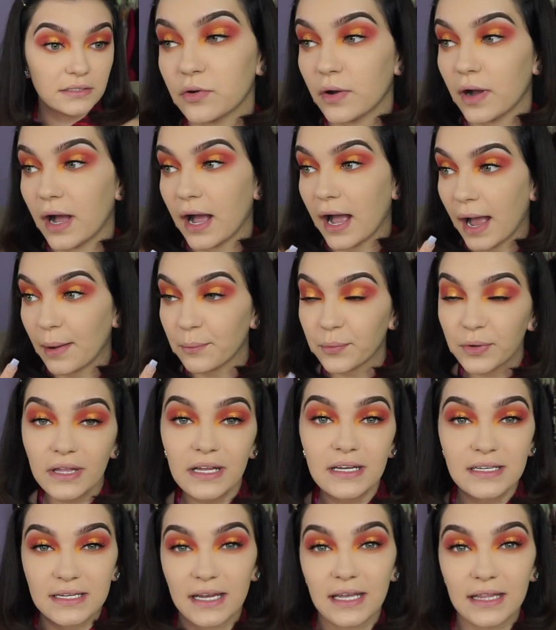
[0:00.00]
So I'm
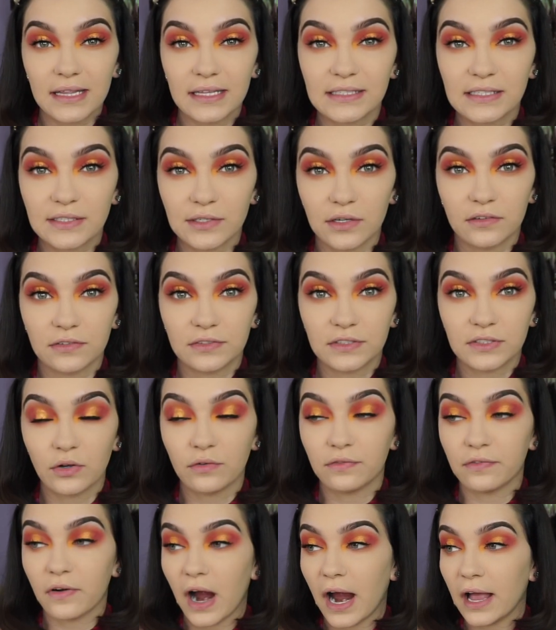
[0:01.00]
really digging this look
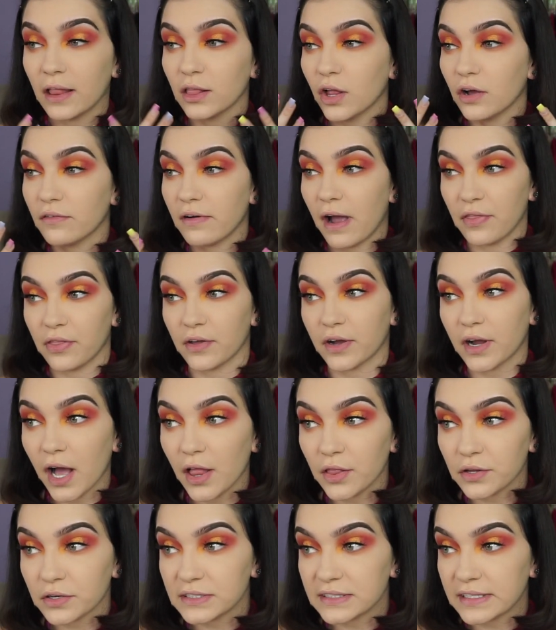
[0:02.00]
so far. I love how the
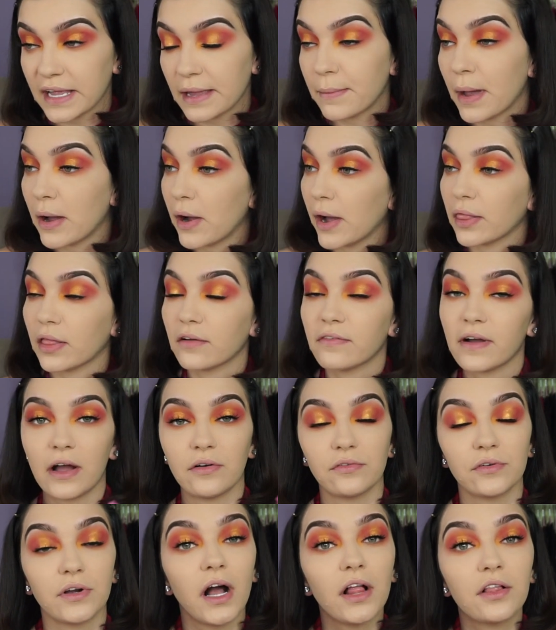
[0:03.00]
colors came out. I love
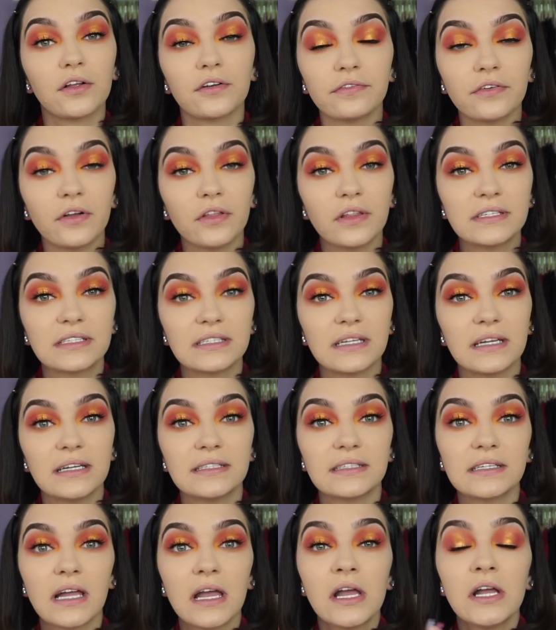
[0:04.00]
how colorful this
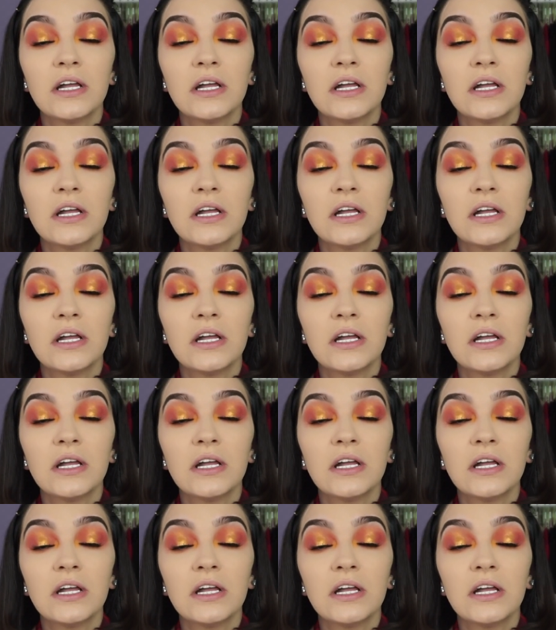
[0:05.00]
is.